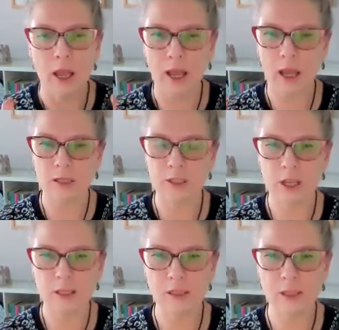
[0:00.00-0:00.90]
and
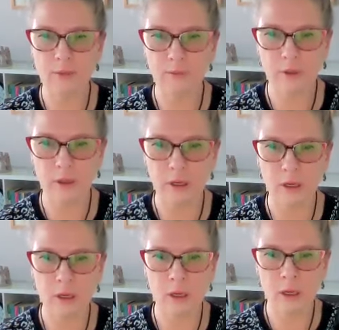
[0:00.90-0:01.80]
just having
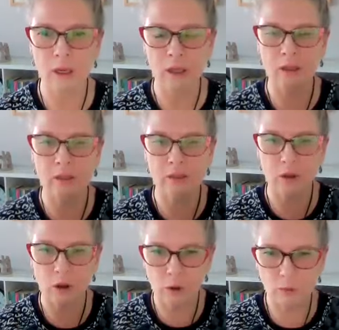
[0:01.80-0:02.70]
this
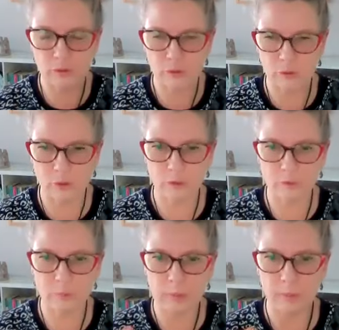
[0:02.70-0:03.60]
whole circle
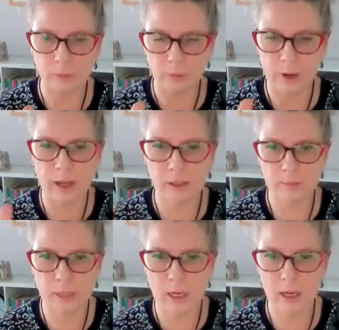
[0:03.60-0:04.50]
of people around
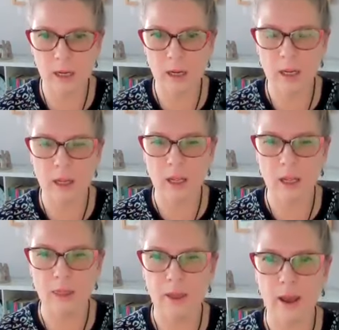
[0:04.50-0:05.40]
me
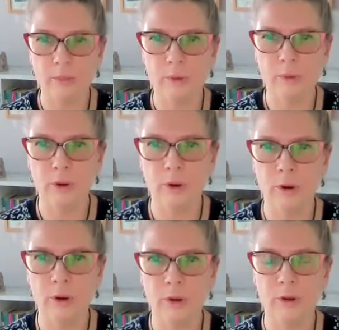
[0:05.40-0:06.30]
that
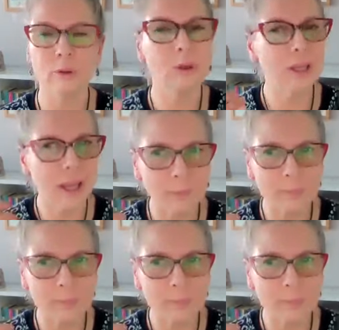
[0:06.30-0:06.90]
were looking at